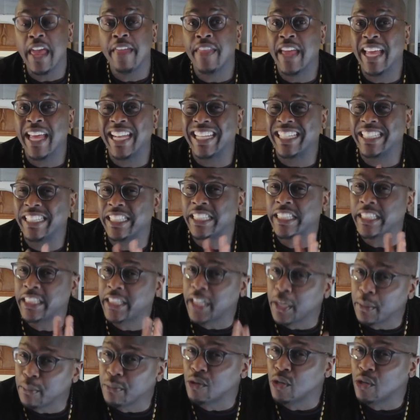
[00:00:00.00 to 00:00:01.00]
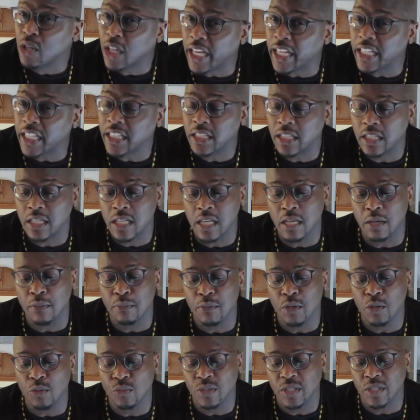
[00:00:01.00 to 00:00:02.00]
that it stimulates the
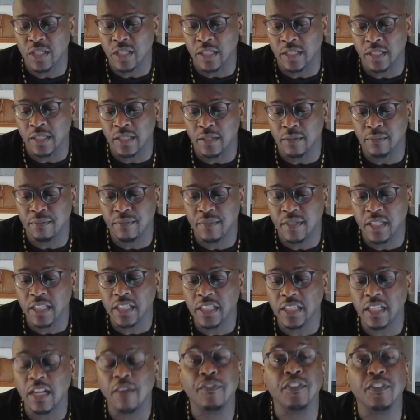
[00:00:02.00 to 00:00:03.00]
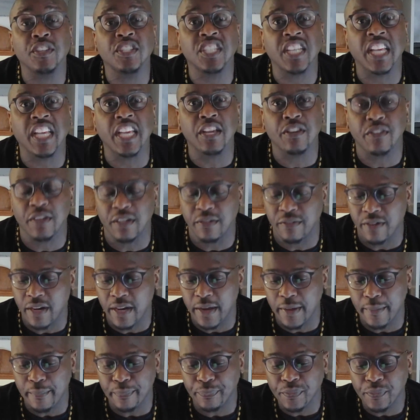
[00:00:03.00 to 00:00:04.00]
immune system. This stuff is scary,
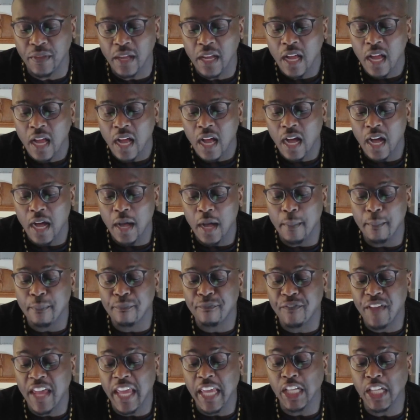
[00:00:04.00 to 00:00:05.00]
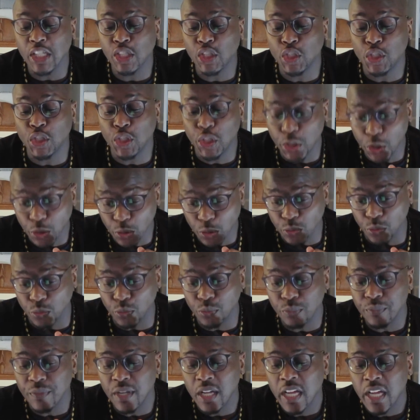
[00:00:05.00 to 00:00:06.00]
right? Phase
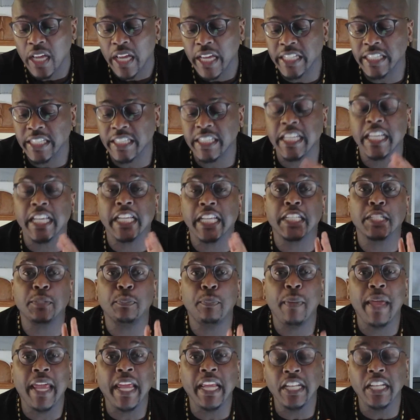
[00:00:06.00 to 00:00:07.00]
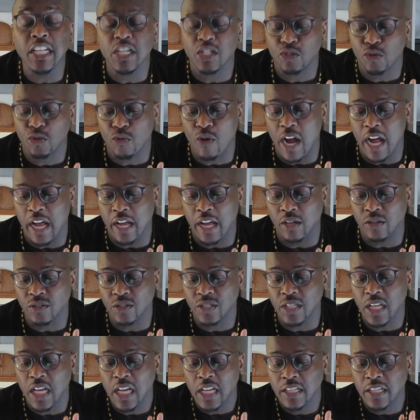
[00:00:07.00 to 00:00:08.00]
2 is the expanded
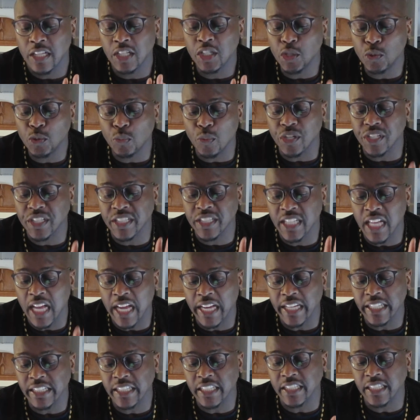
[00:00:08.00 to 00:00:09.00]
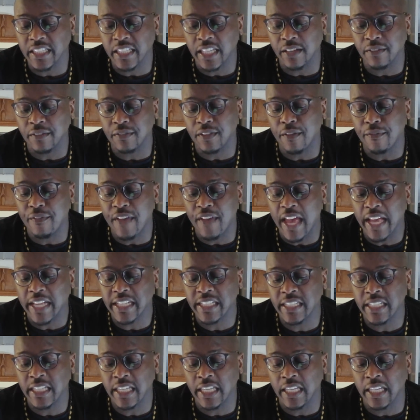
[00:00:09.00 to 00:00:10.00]
trials. This is where scientists give the
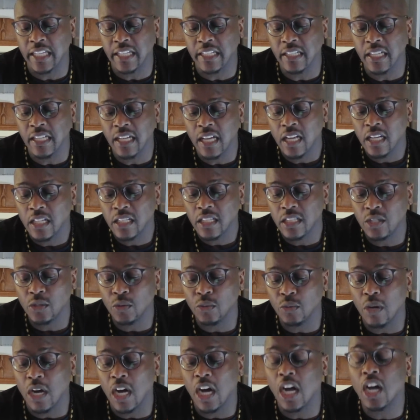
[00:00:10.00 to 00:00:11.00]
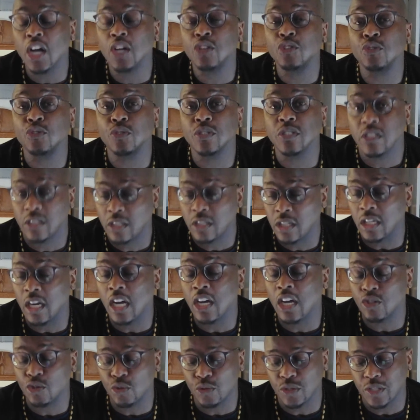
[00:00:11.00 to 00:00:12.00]
vaccine to
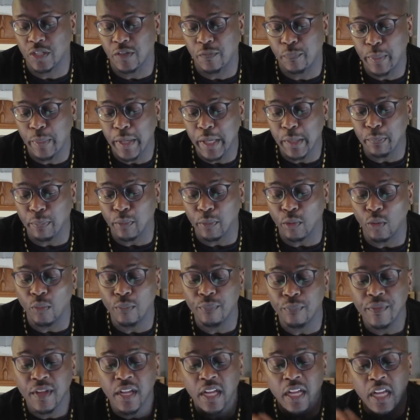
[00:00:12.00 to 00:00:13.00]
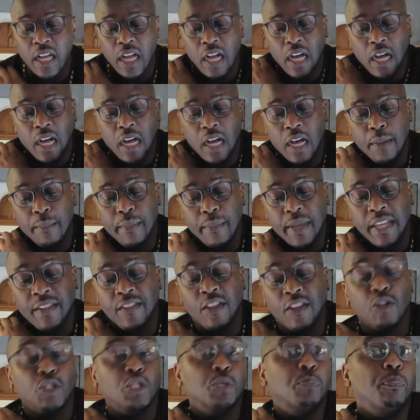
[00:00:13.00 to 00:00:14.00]
hundreds of people, and
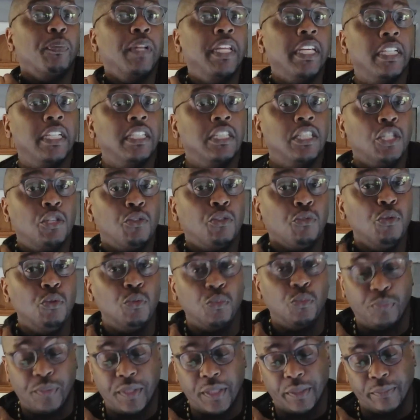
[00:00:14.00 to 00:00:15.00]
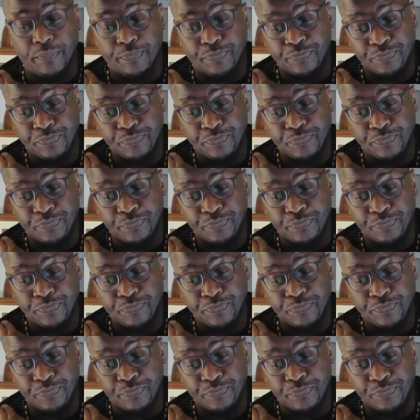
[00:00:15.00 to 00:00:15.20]
they're split into groups,